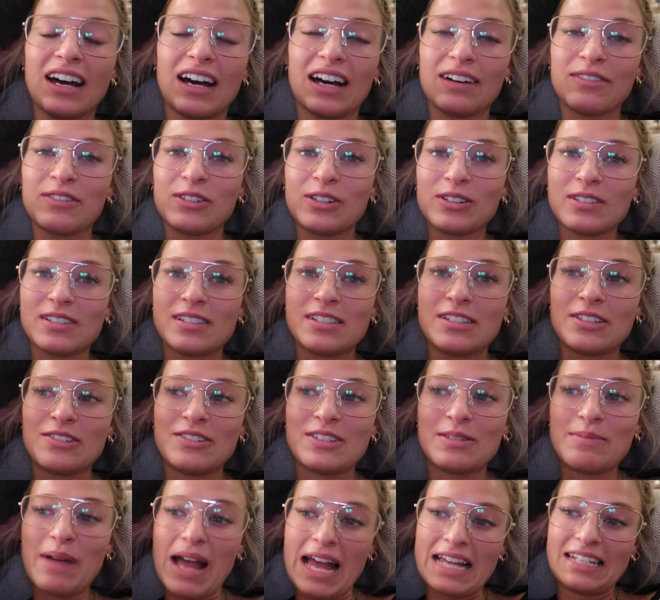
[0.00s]
I've got to do
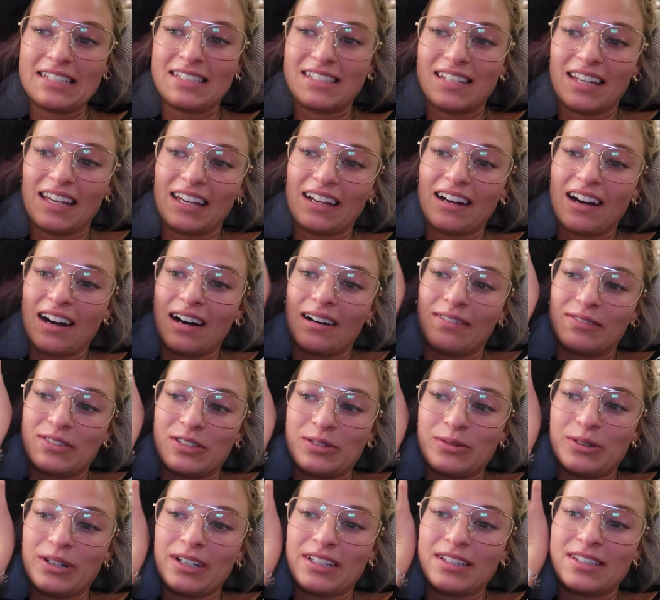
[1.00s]
some editing
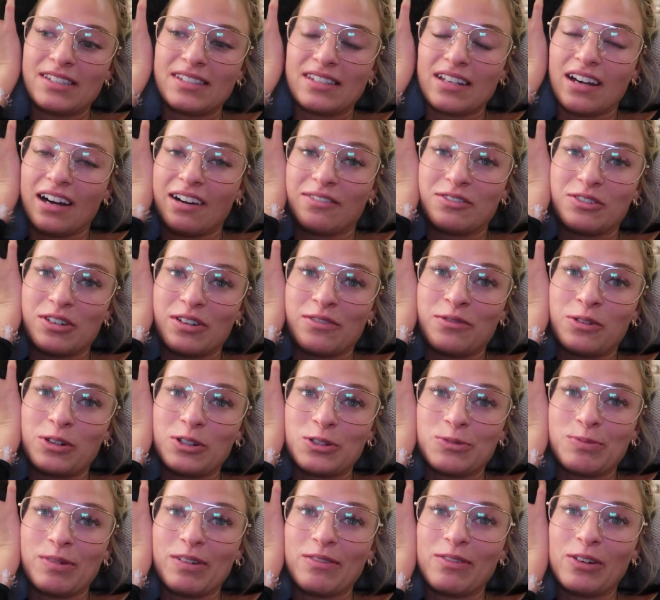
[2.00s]
afterwards, after I've
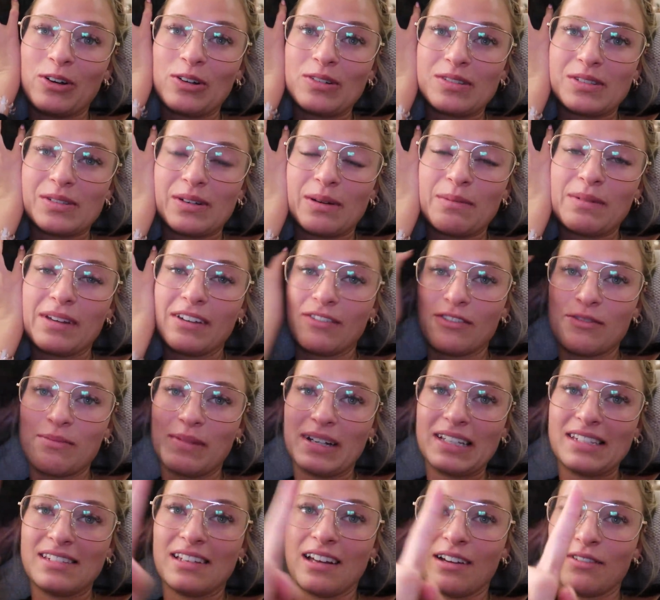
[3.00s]
watched my vlog, so I'm giving
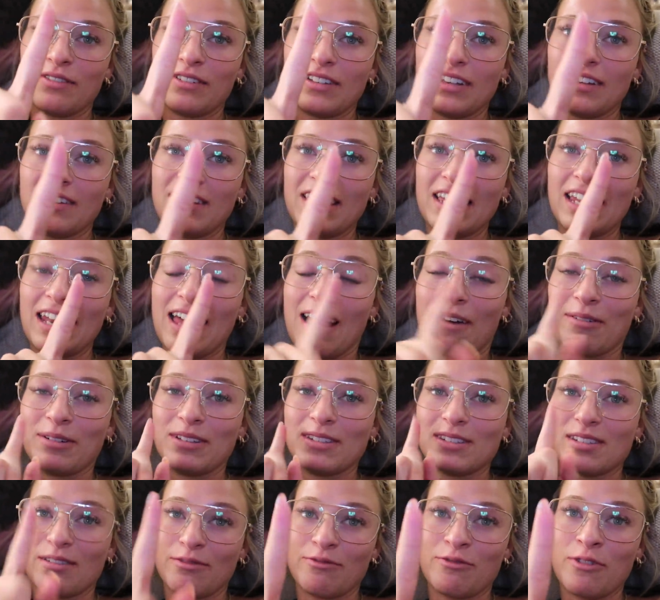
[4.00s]
myself the
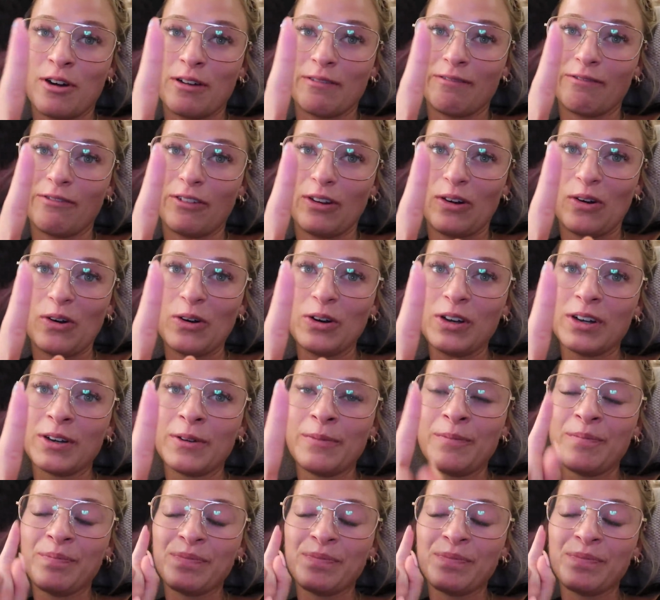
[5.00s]
allowance of one vlog.